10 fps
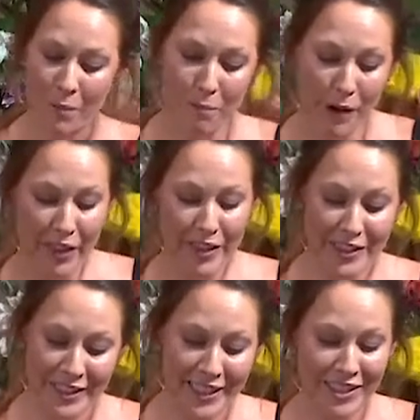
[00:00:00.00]
brothers,
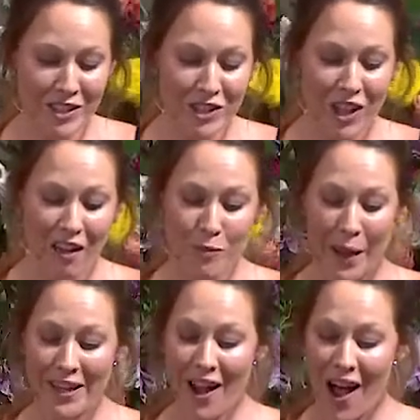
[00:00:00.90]
sisters, loved
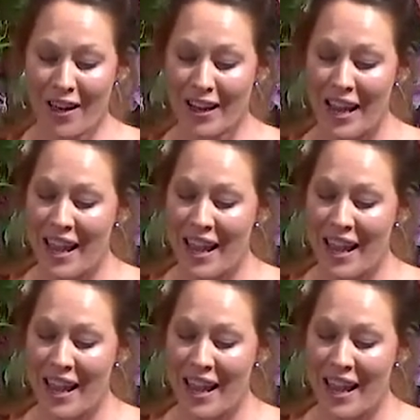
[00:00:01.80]
by God,